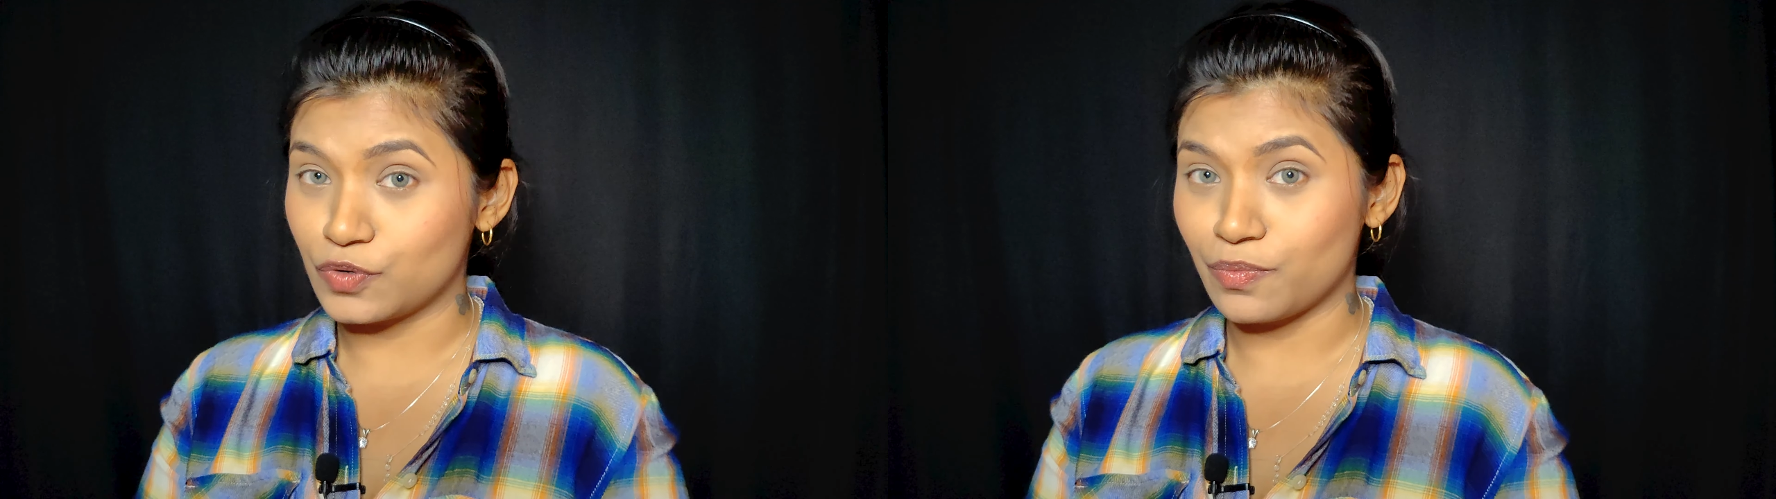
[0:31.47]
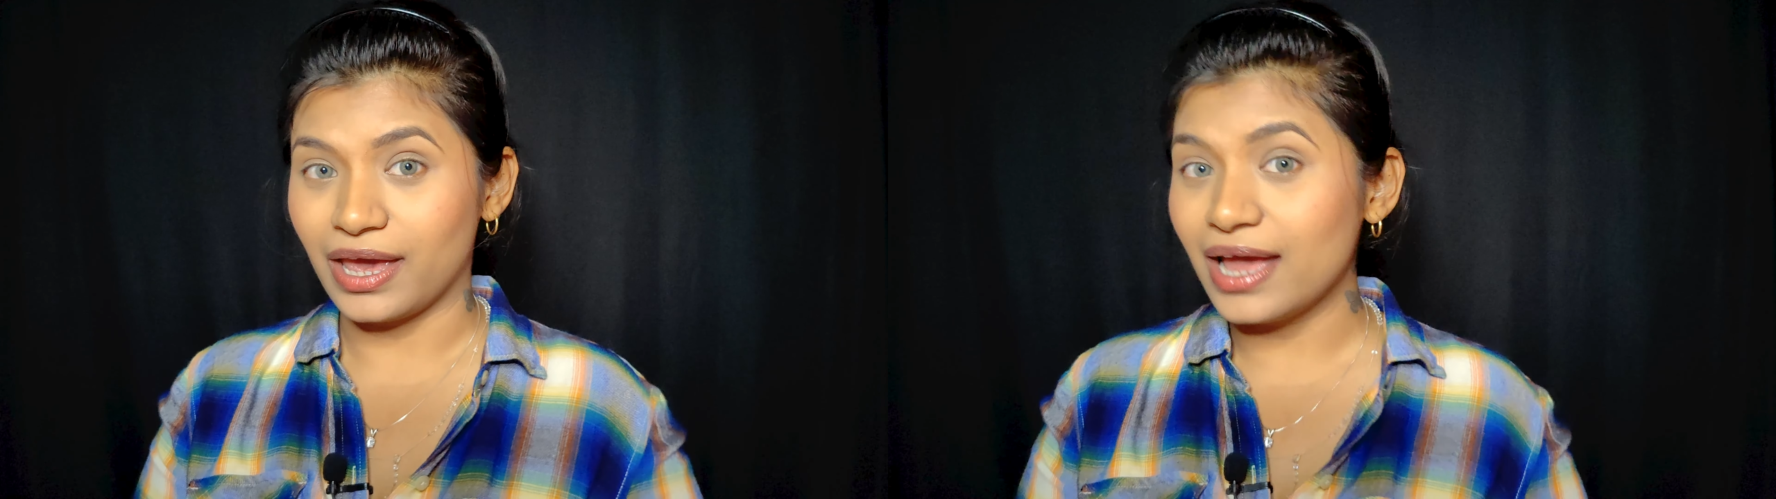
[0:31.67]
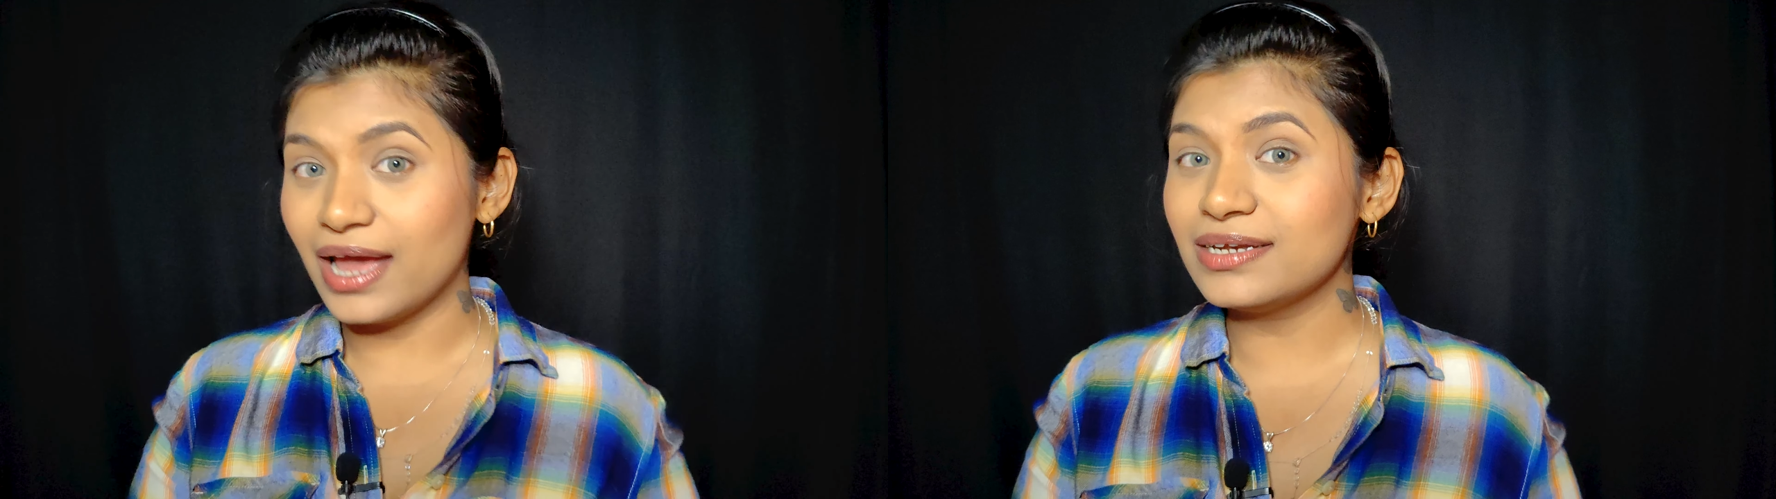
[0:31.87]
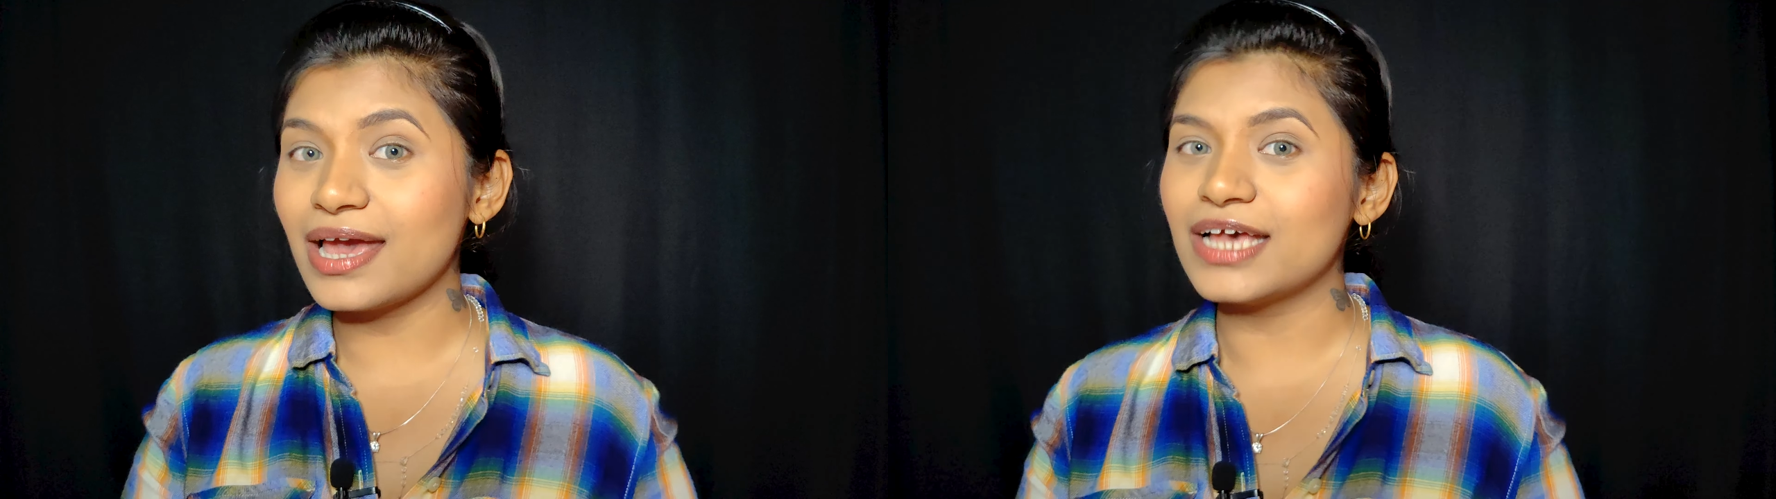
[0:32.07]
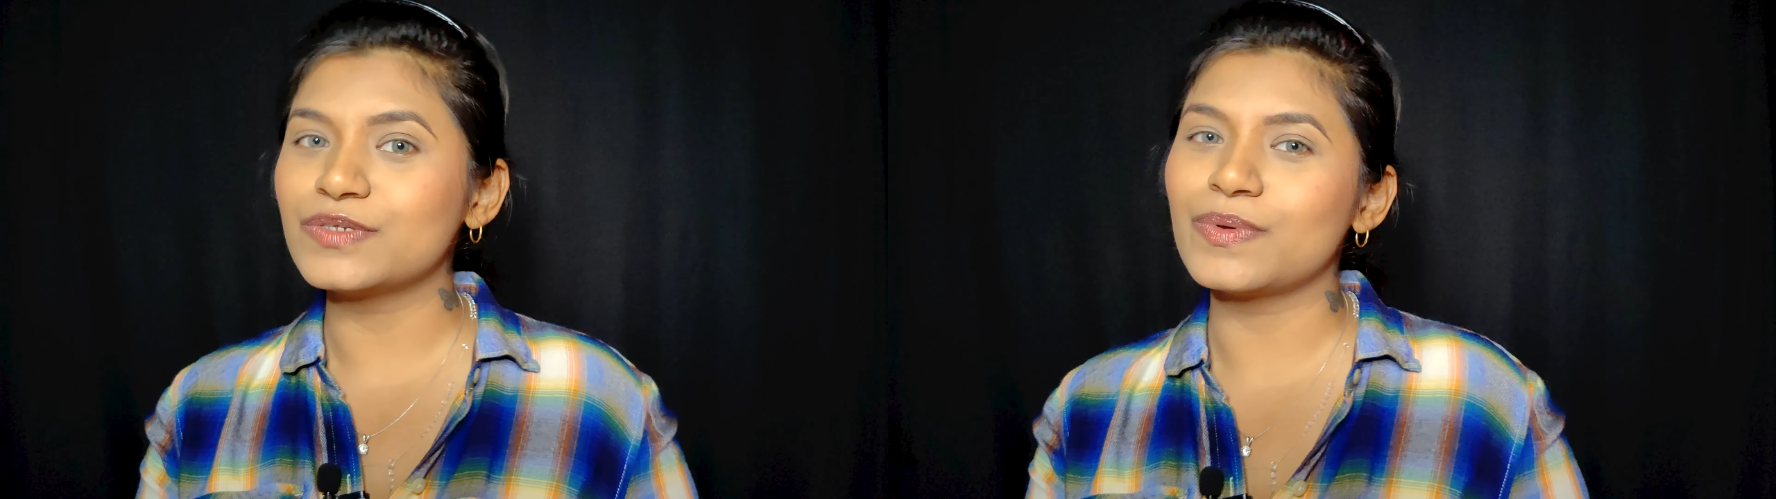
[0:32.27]
hand as
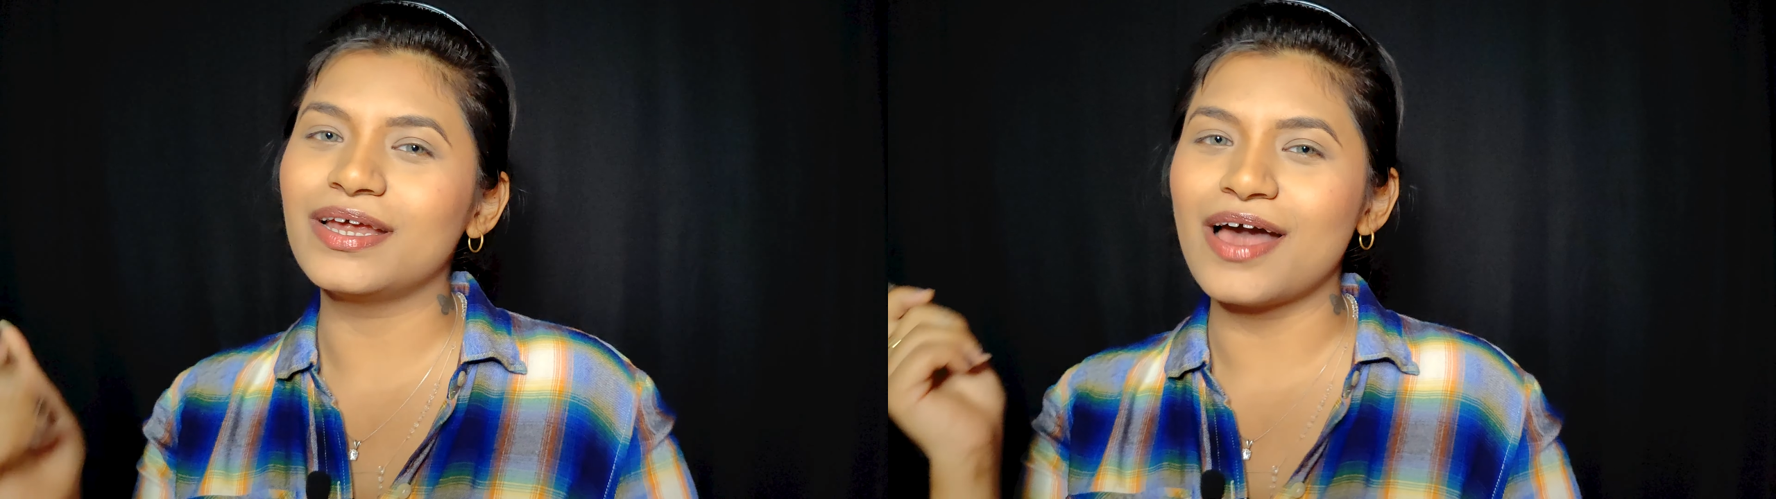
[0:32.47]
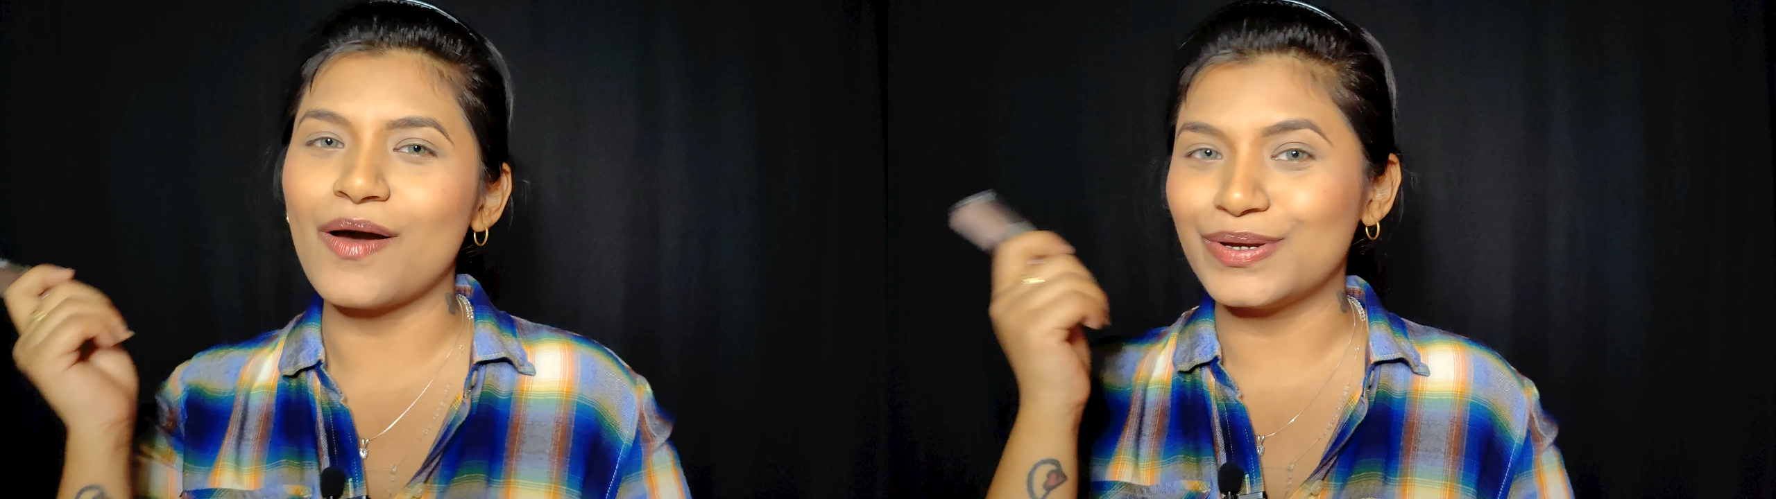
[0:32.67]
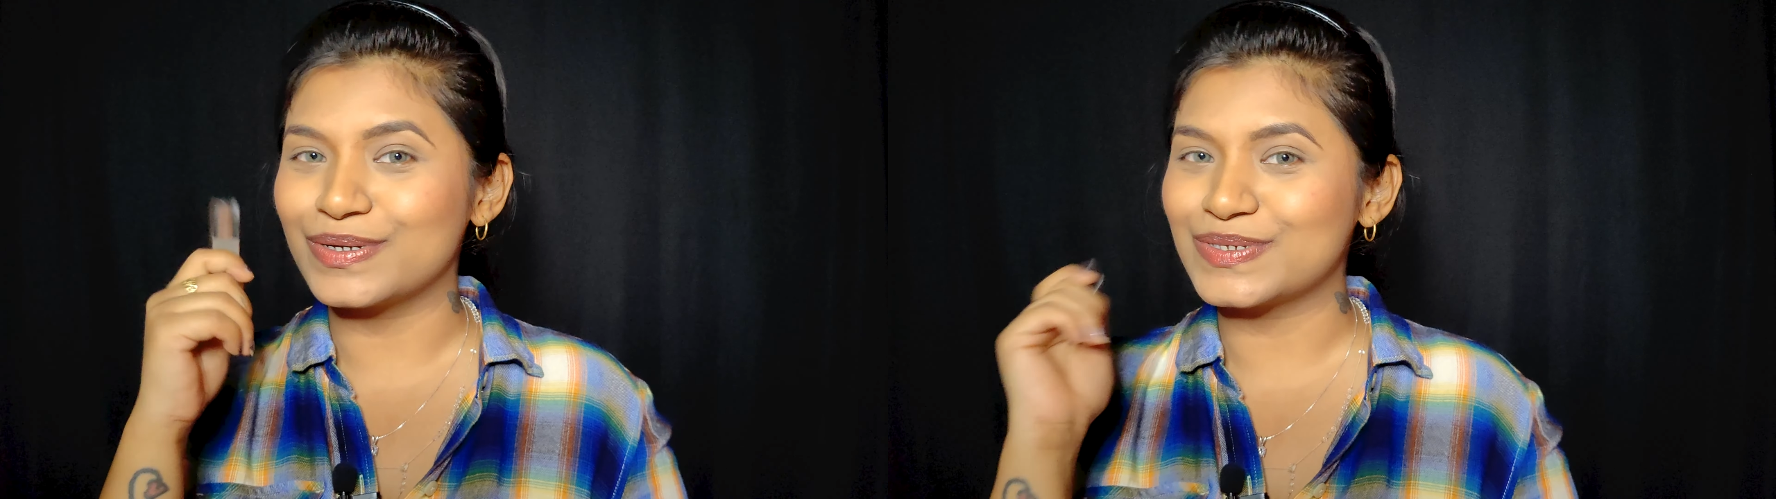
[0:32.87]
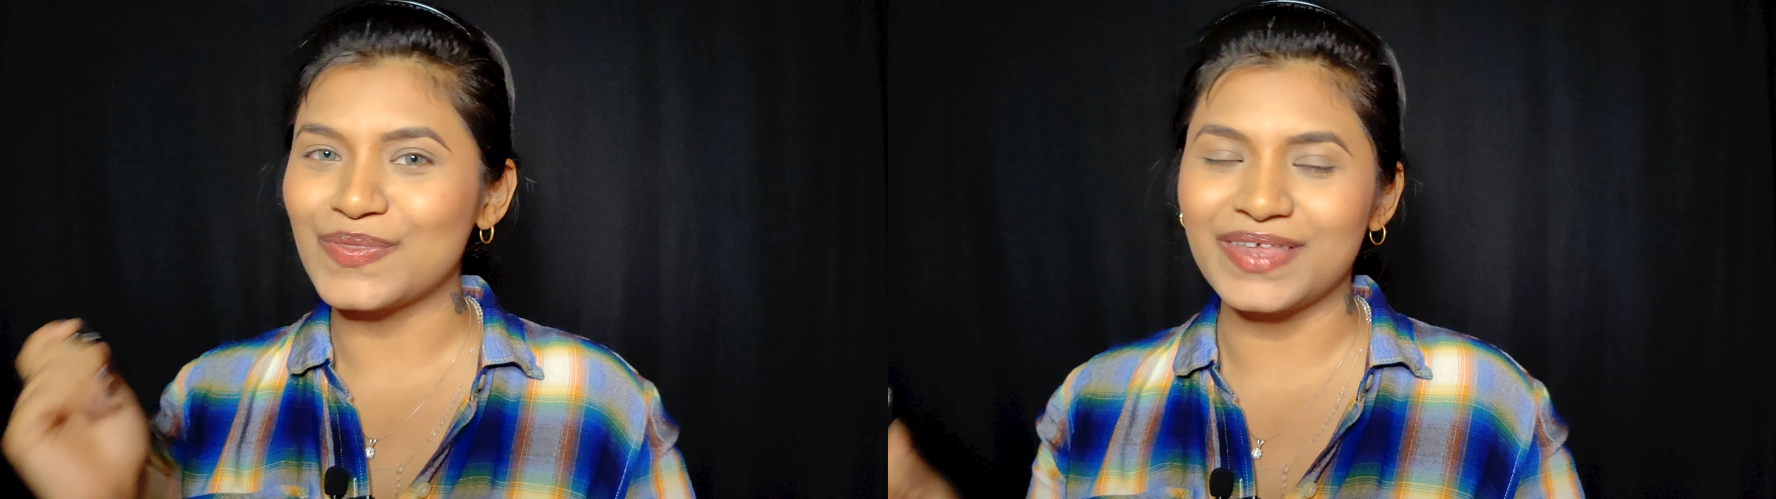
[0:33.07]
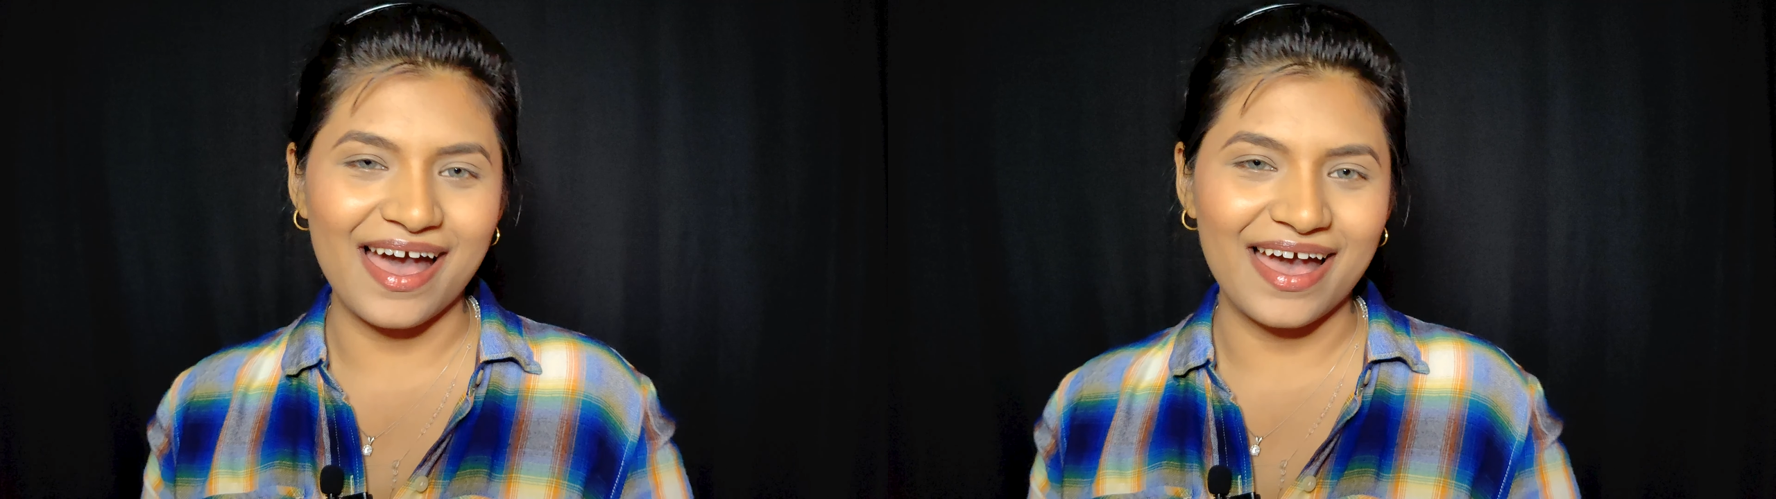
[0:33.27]
well as how it looks on the
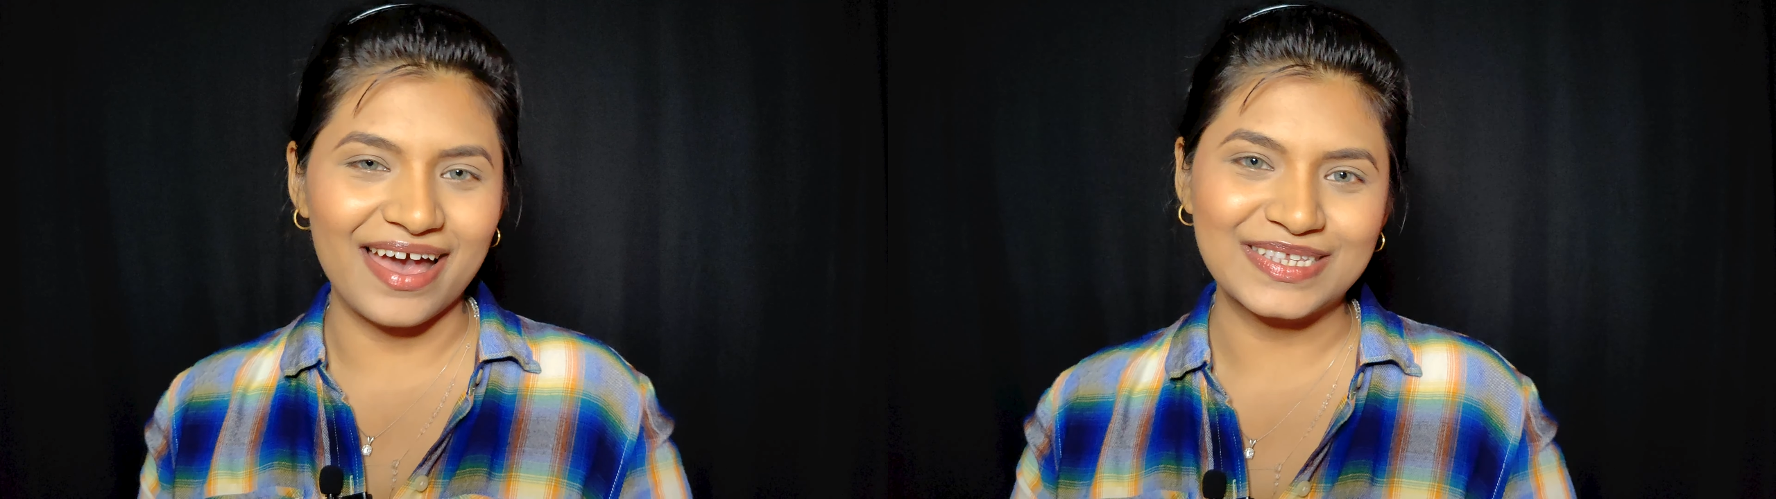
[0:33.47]
eyes.